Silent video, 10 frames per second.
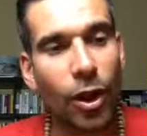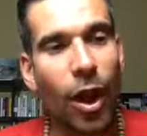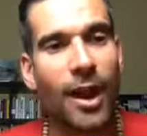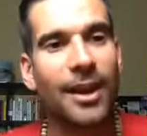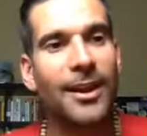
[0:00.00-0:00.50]

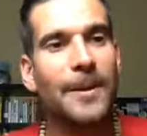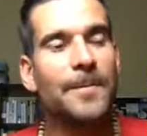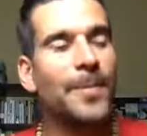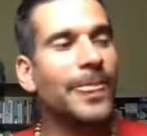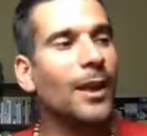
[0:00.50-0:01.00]
Like,
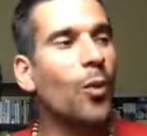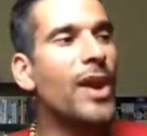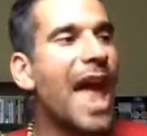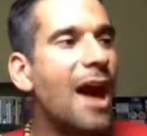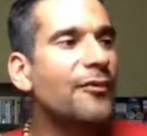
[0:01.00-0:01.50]

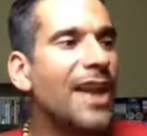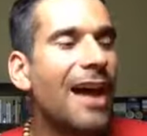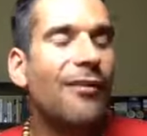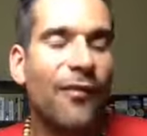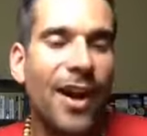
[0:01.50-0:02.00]
we have to
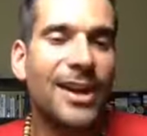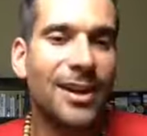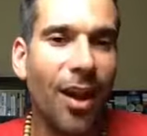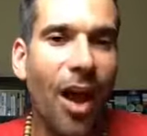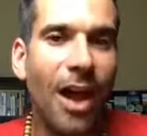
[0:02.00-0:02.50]
have fun
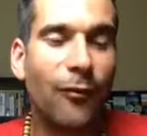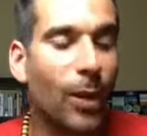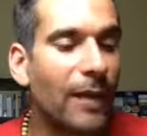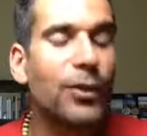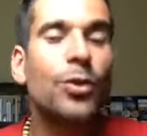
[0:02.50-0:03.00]
in life.
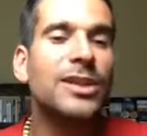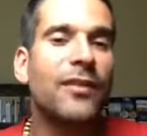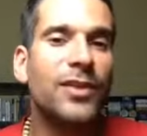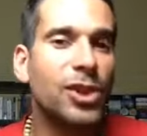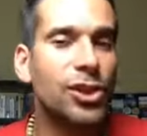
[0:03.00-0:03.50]
Whatever your
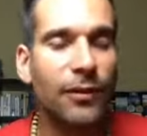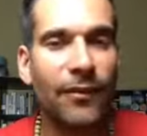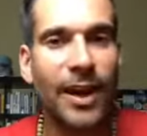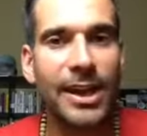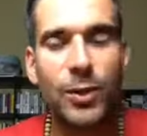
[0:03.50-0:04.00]
definition of
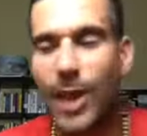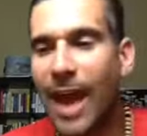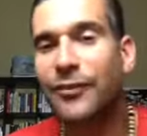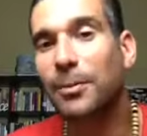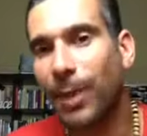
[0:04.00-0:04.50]
fun is, we
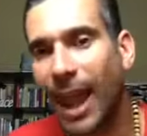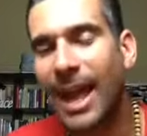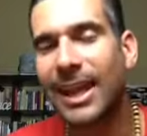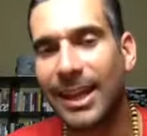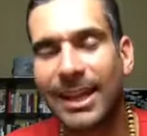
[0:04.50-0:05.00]
have to
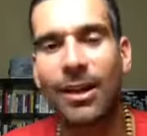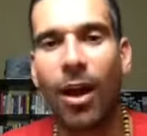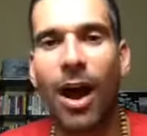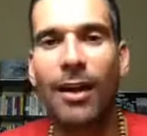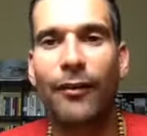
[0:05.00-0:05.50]
play in
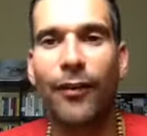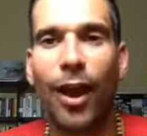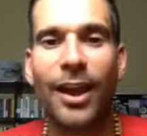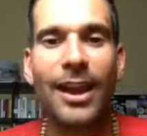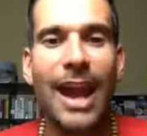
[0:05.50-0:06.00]
life.
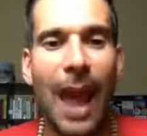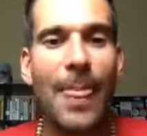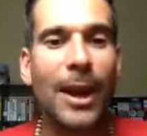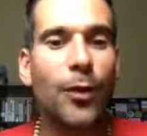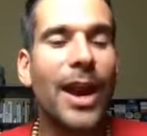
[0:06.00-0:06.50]
Like, and
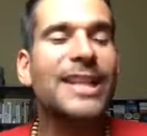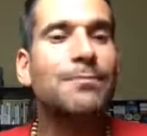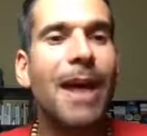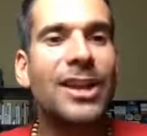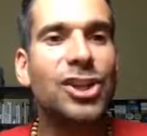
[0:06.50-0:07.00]
that creates
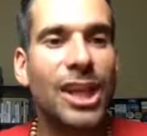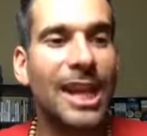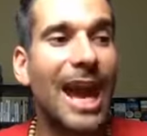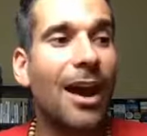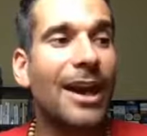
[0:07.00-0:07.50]
magic
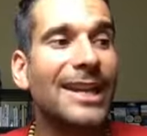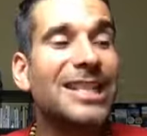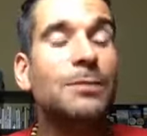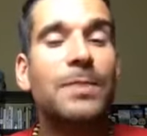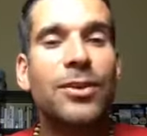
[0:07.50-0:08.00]
in our
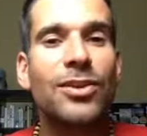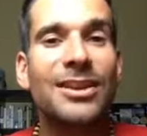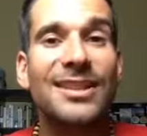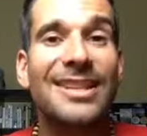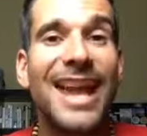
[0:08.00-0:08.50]

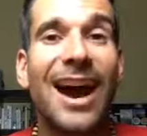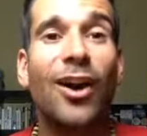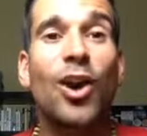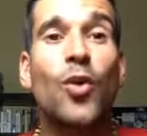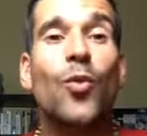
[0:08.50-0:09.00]
experiences, in
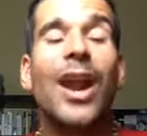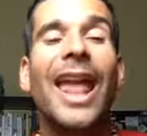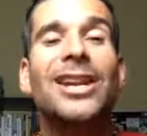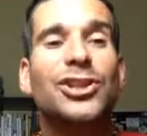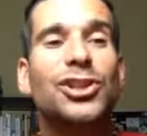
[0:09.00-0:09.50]
our
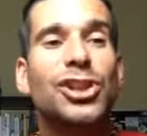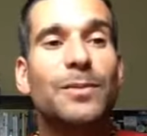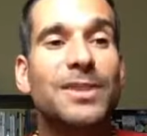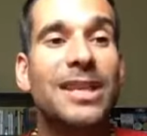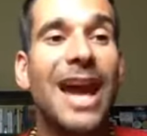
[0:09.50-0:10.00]

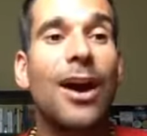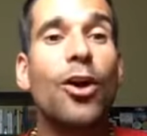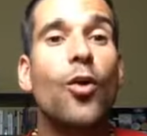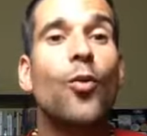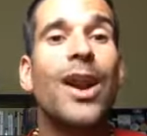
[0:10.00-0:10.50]
relationships, in our
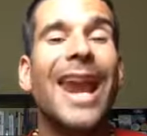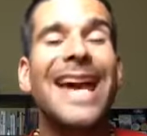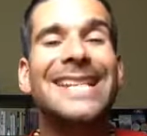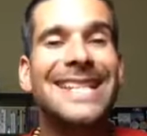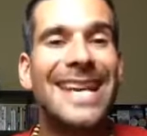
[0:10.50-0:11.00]

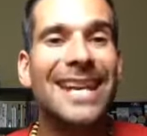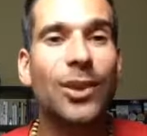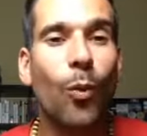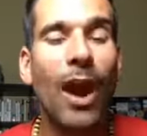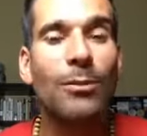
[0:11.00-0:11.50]
relating,
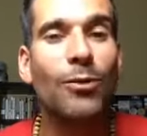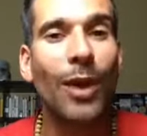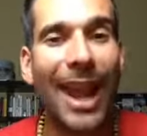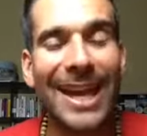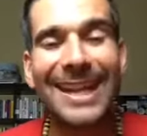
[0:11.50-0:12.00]
the way we
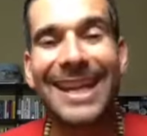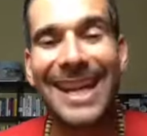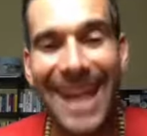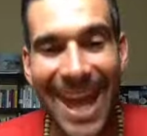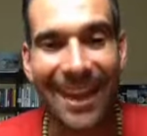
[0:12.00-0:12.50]
relate and
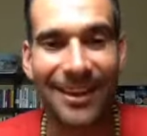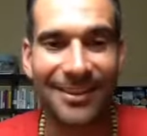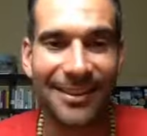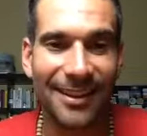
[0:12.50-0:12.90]
connect.